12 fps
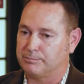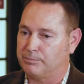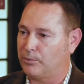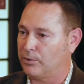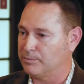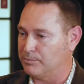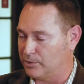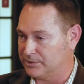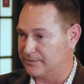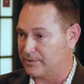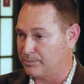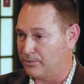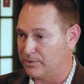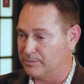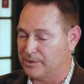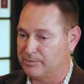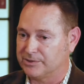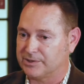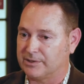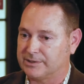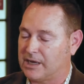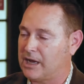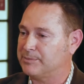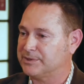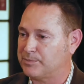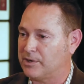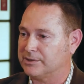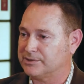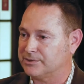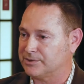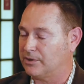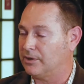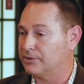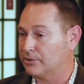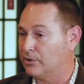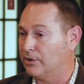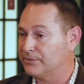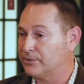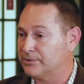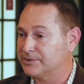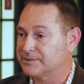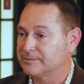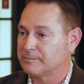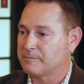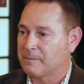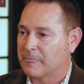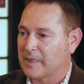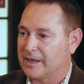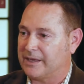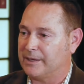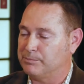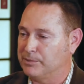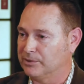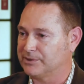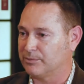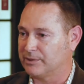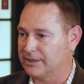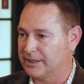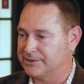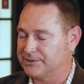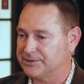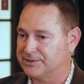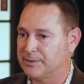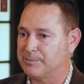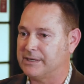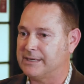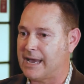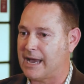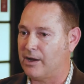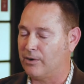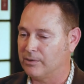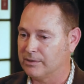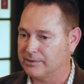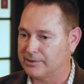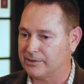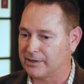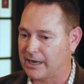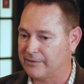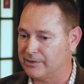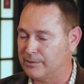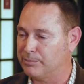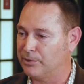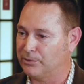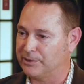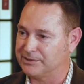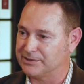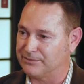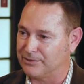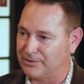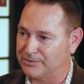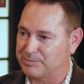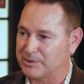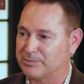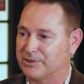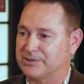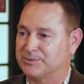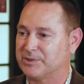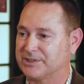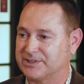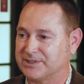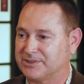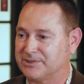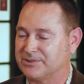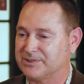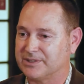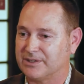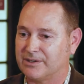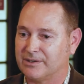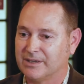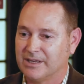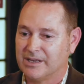most of our board members, our top sponsors on the golf course, and built a relationship, and now they have their employees involved with Big Brothers Big Sisters. They're